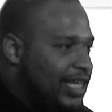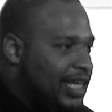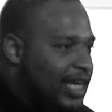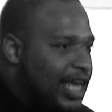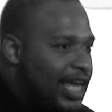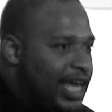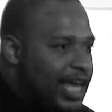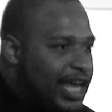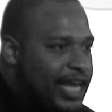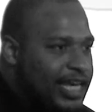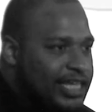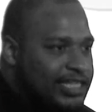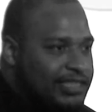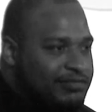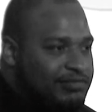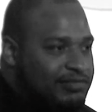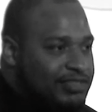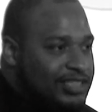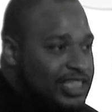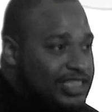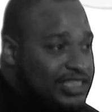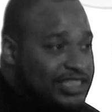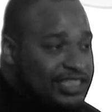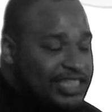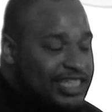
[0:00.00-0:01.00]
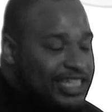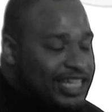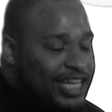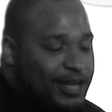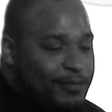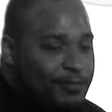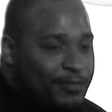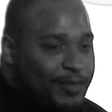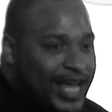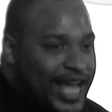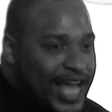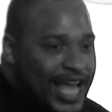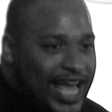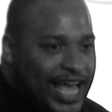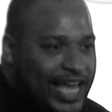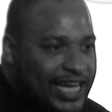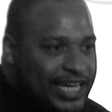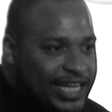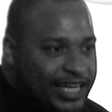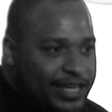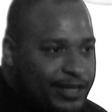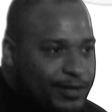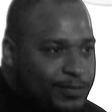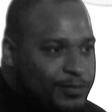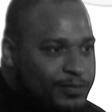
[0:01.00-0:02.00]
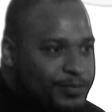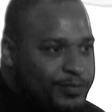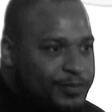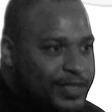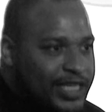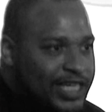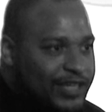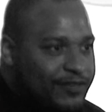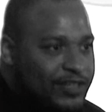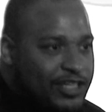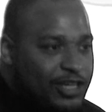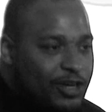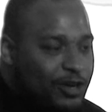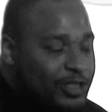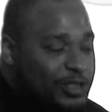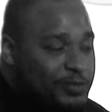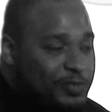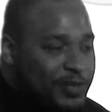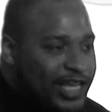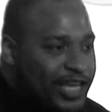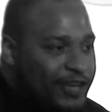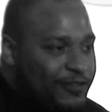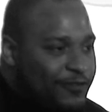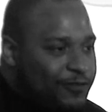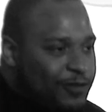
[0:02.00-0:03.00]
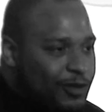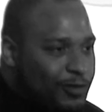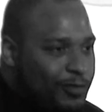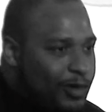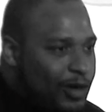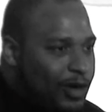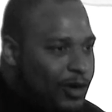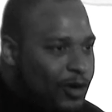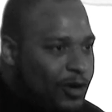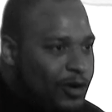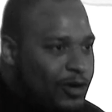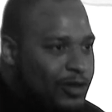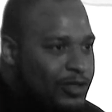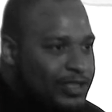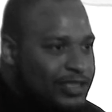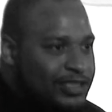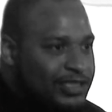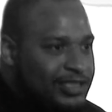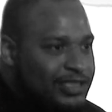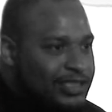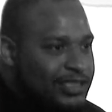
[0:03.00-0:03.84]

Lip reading: And just to come behind him, even though he's playing football,